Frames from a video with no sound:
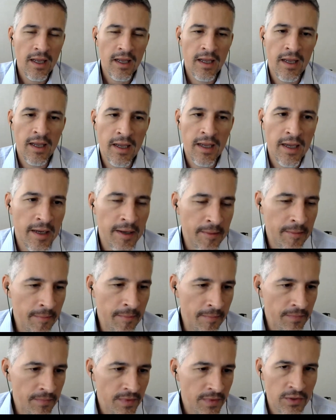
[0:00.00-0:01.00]

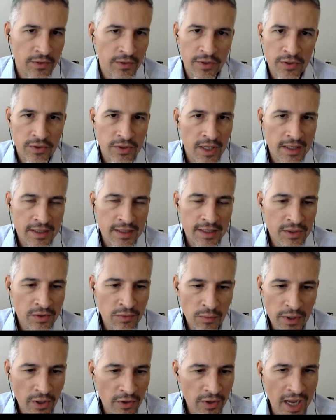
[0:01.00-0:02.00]
So
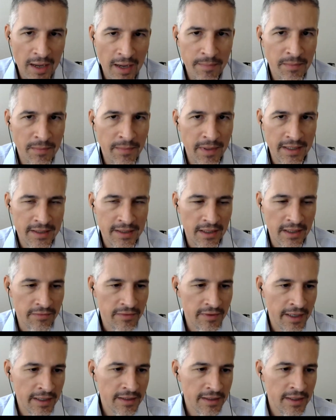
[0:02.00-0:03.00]
industrialization will not happen by itself,
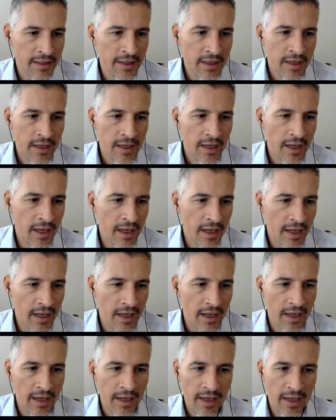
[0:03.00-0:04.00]
right?
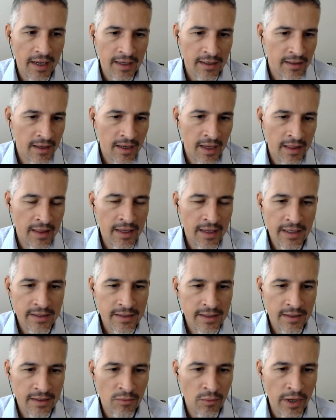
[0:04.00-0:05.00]
I think
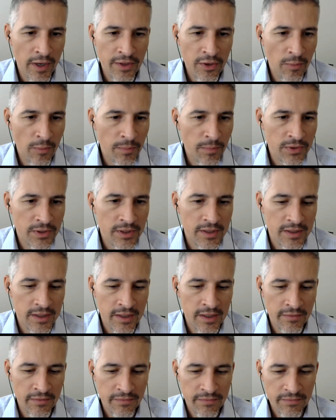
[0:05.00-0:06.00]
it's quite the opposite.
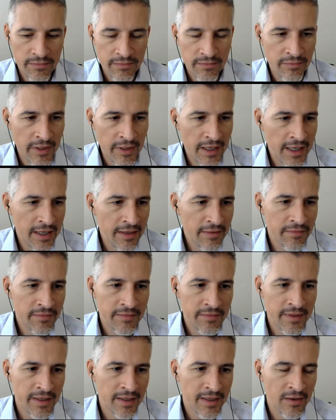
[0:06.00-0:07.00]
If we leave
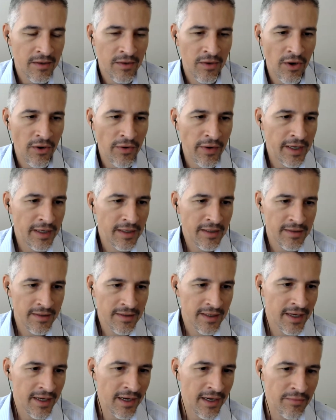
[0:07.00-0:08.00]
the current
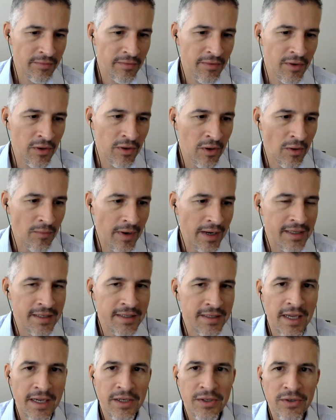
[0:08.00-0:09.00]
kind of
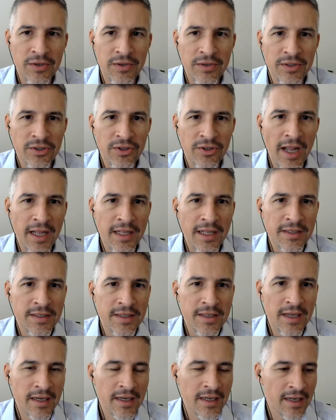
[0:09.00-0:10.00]
globalization
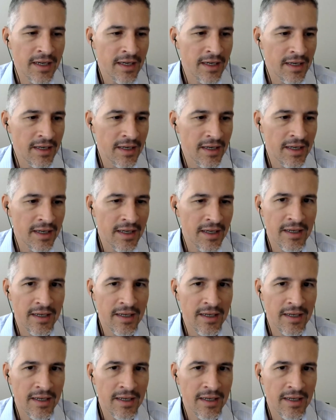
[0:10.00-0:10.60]
trends and